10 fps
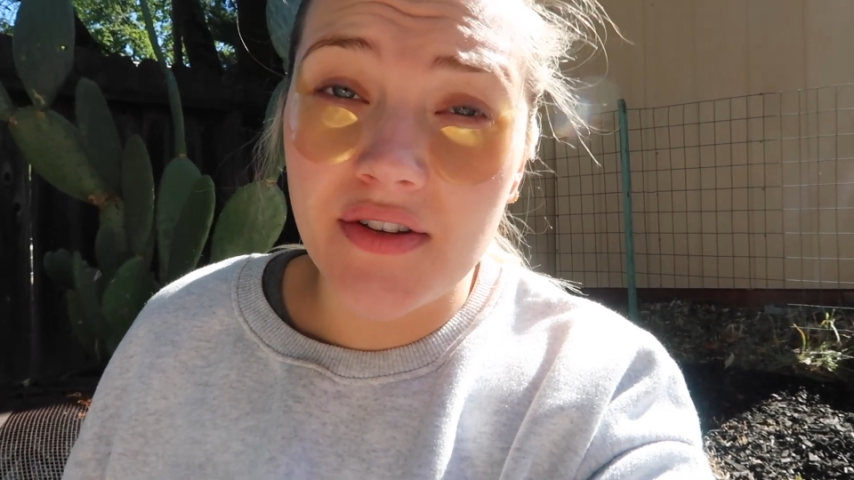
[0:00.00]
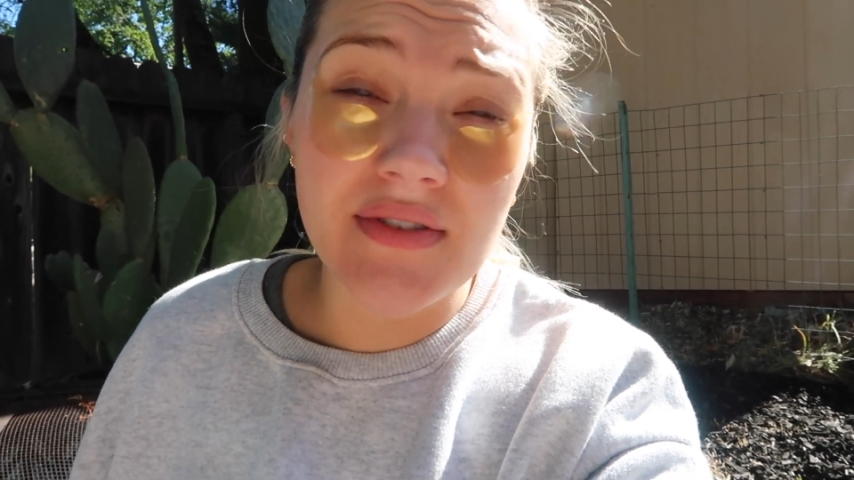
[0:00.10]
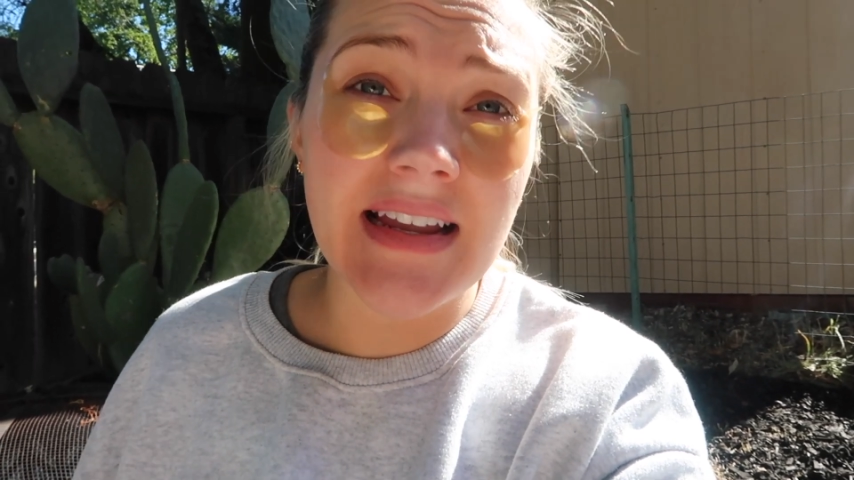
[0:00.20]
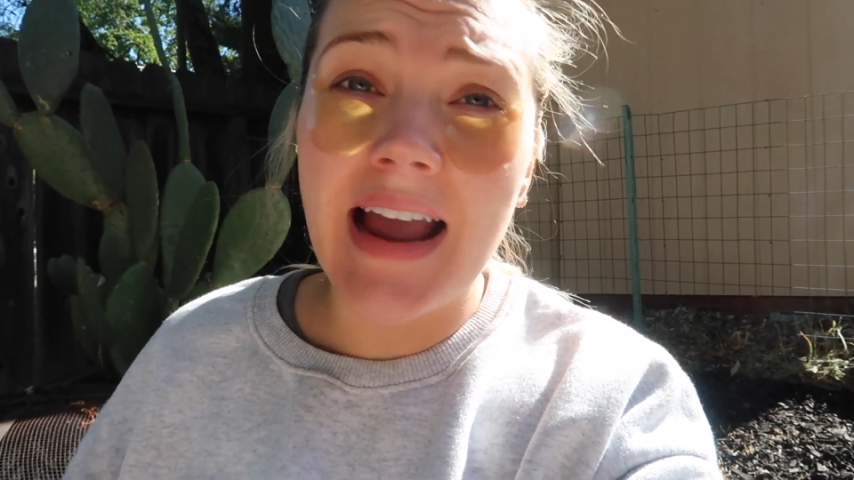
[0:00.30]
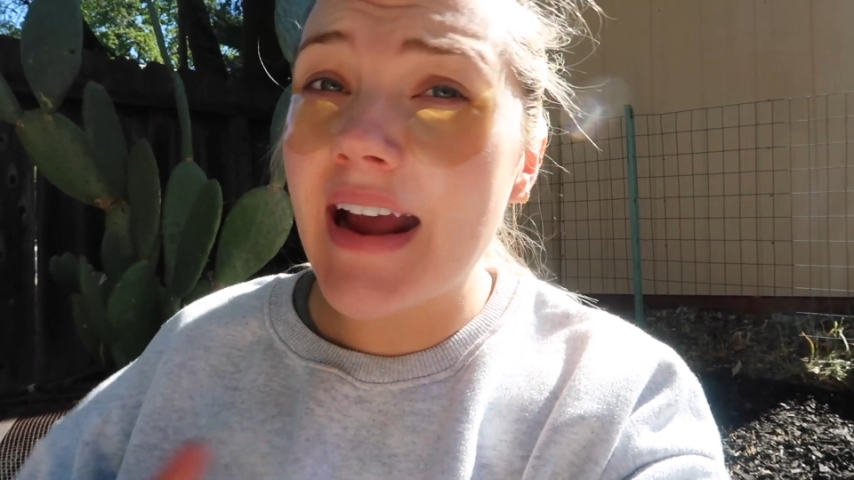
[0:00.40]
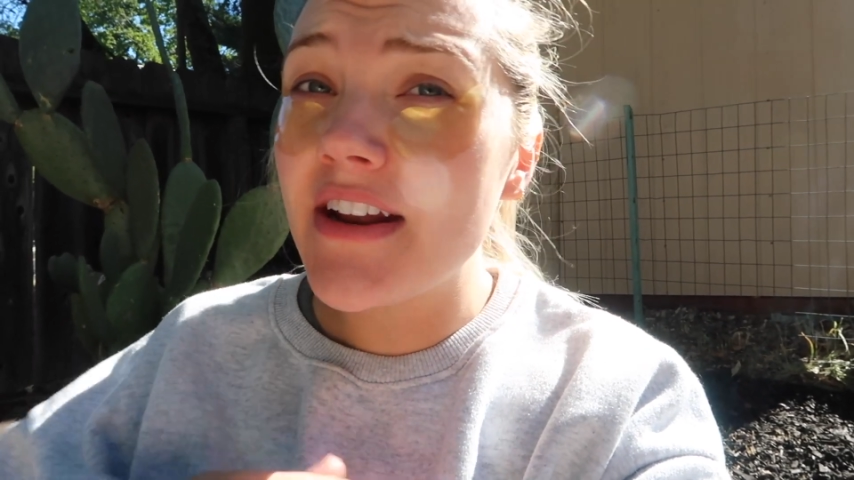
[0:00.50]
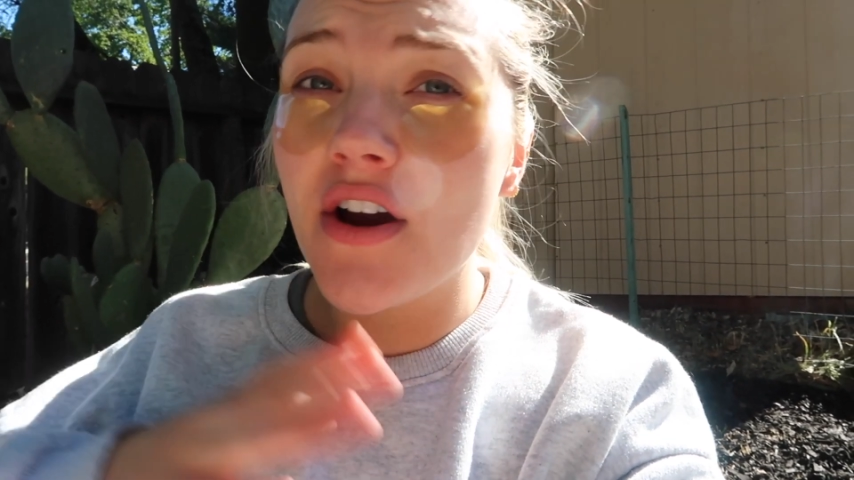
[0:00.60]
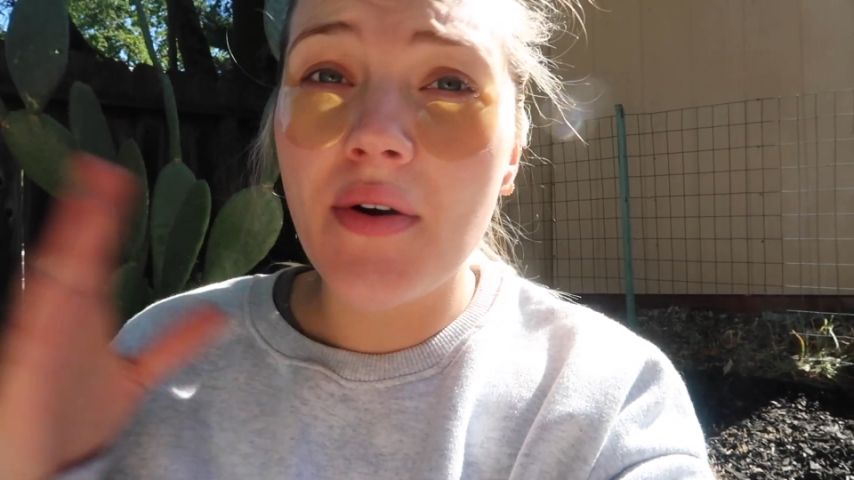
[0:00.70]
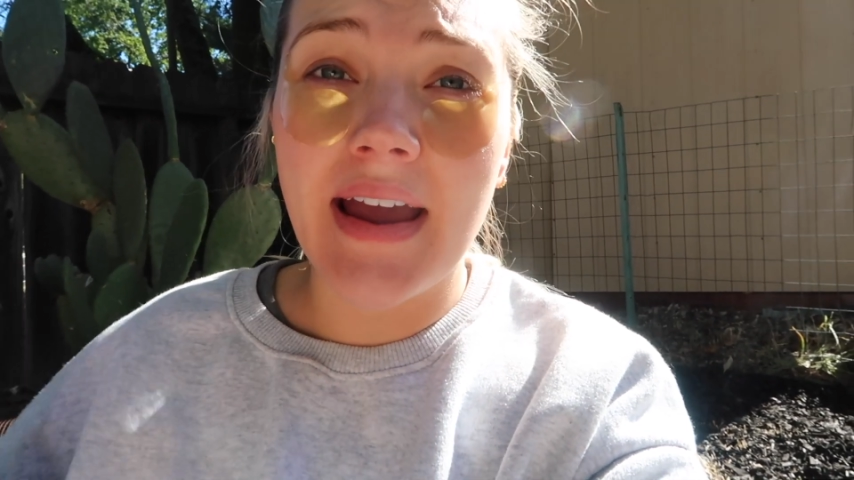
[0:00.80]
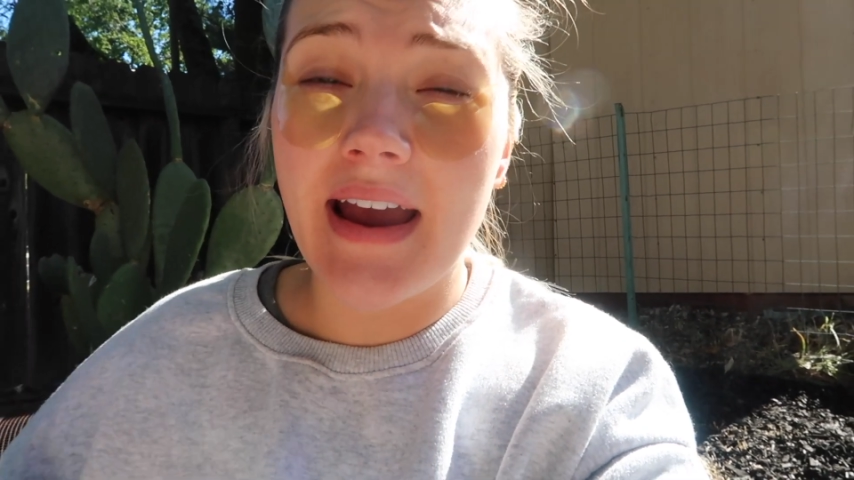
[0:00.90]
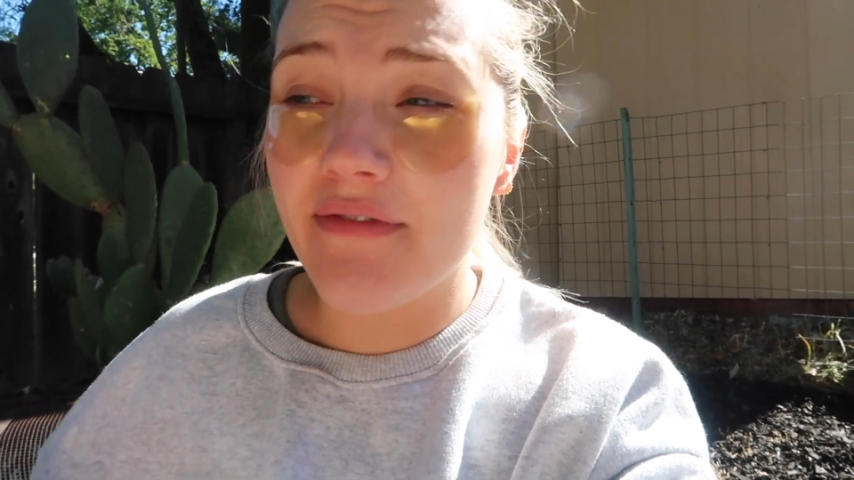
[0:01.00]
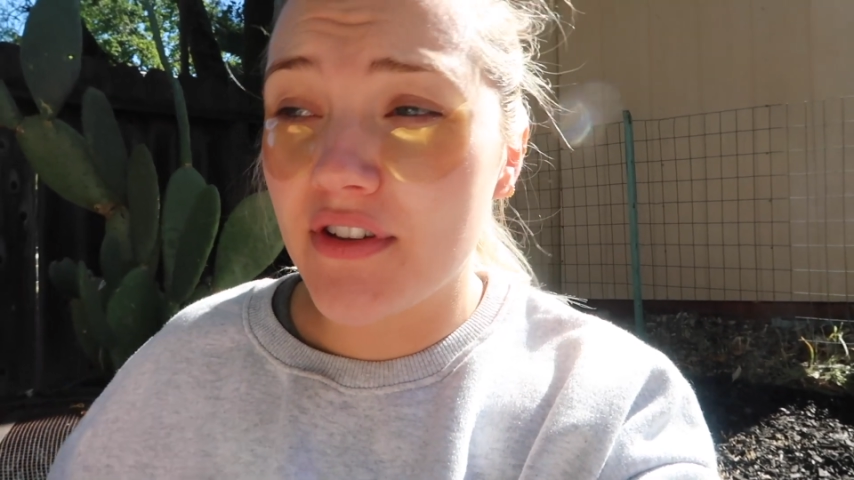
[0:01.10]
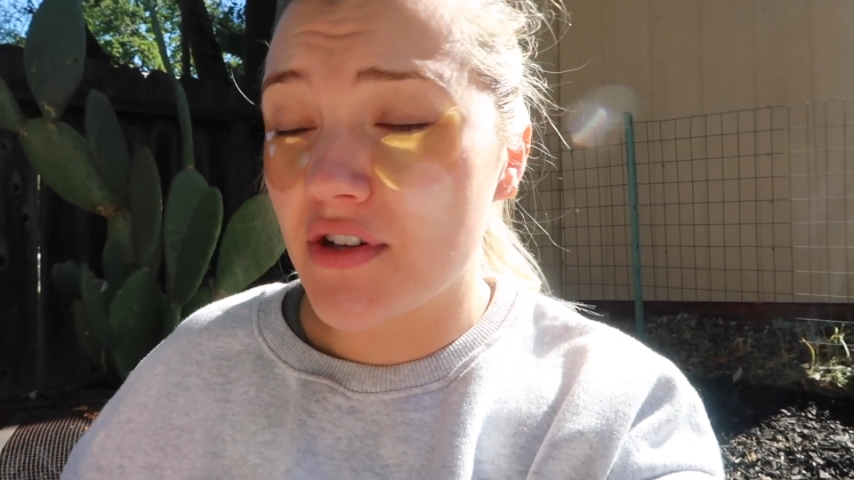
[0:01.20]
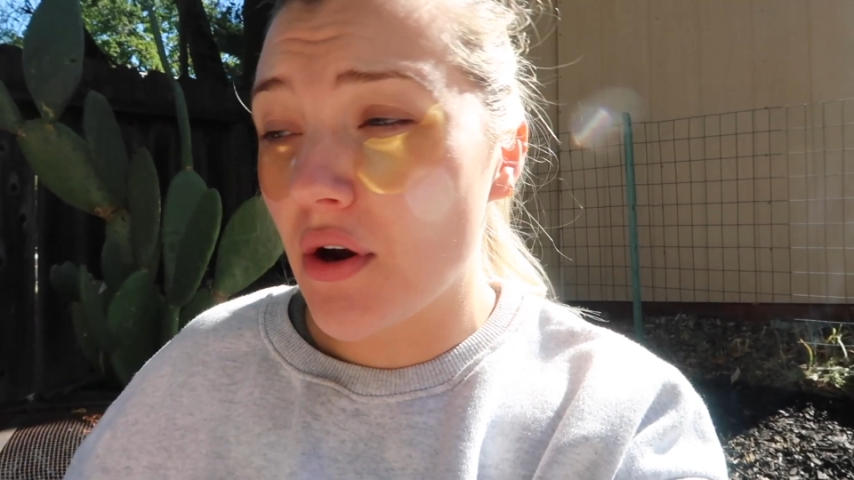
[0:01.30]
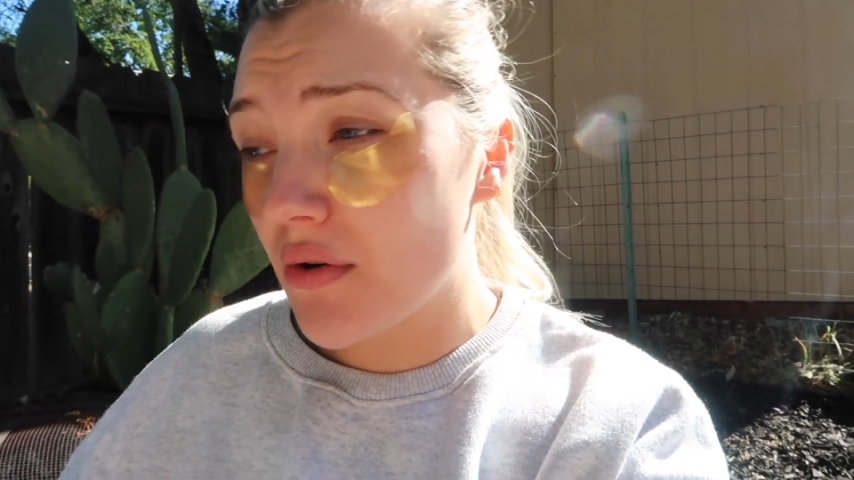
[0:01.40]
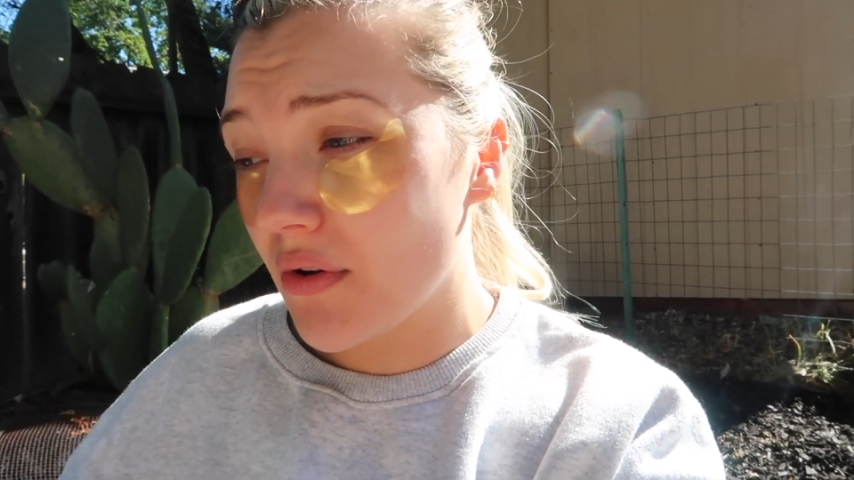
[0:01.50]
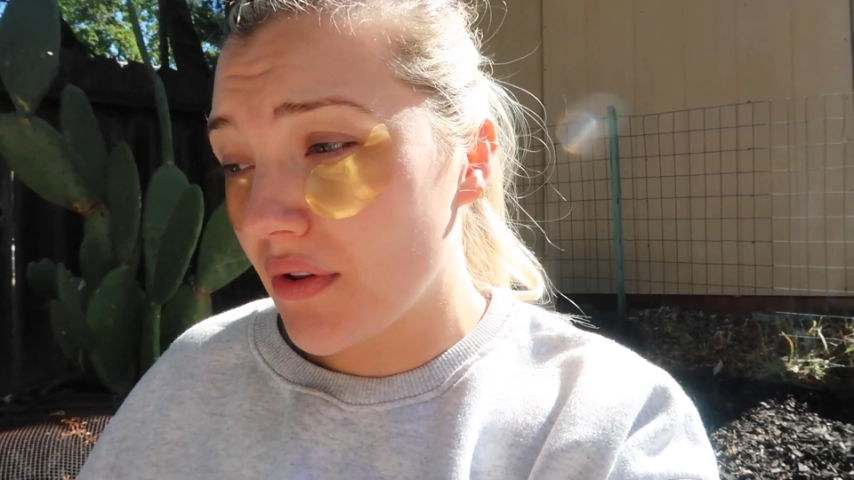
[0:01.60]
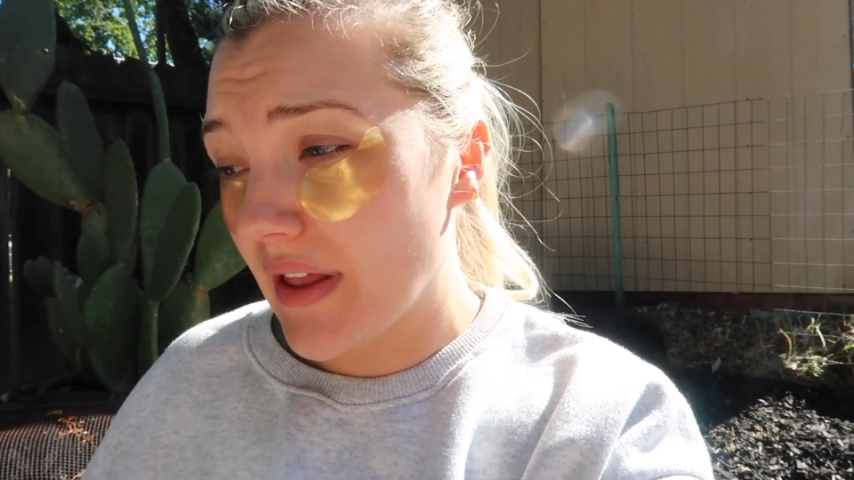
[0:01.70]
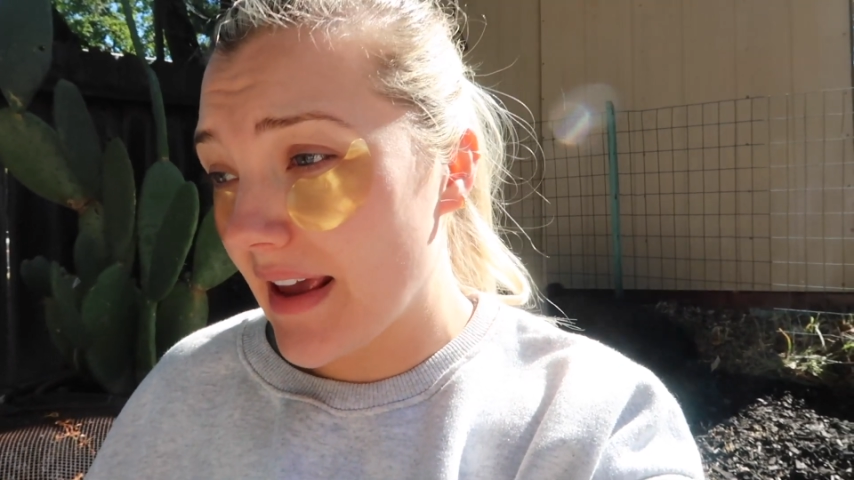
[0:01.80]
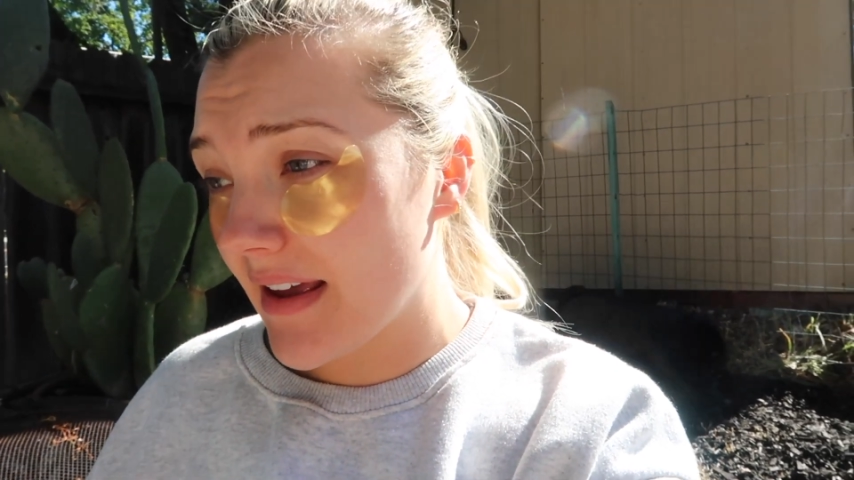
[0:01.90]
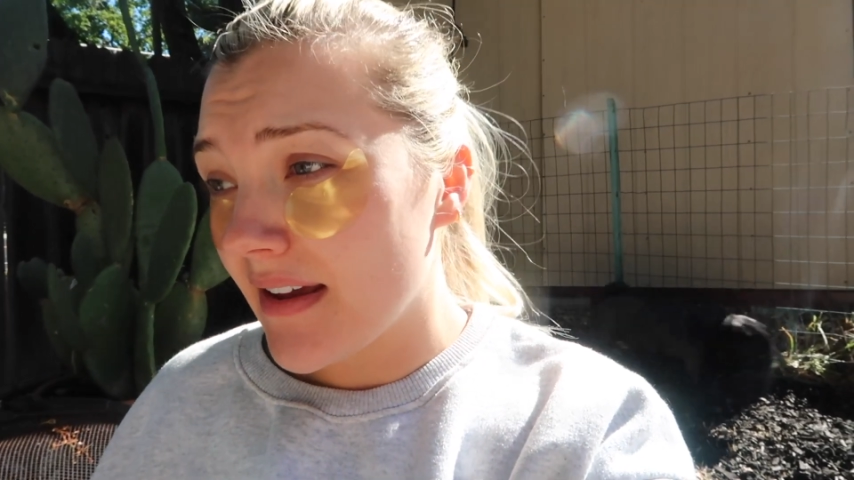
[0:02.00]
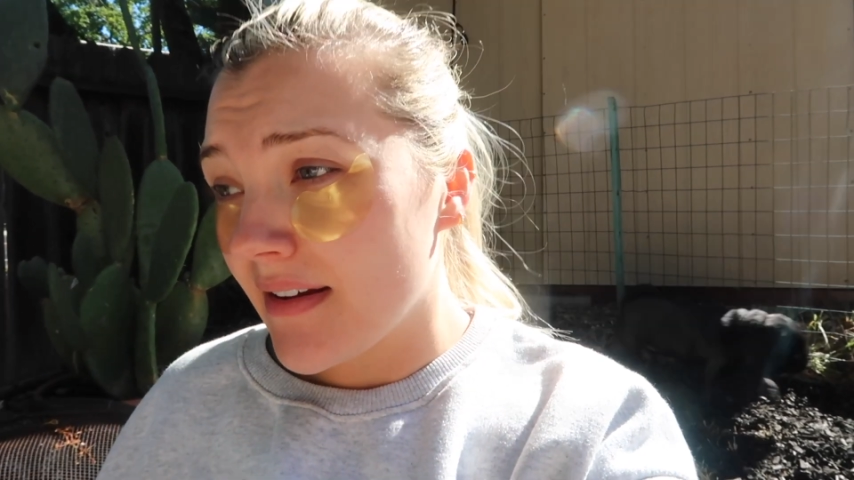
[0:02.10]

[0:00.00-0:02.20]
So it's like, I know I have the total like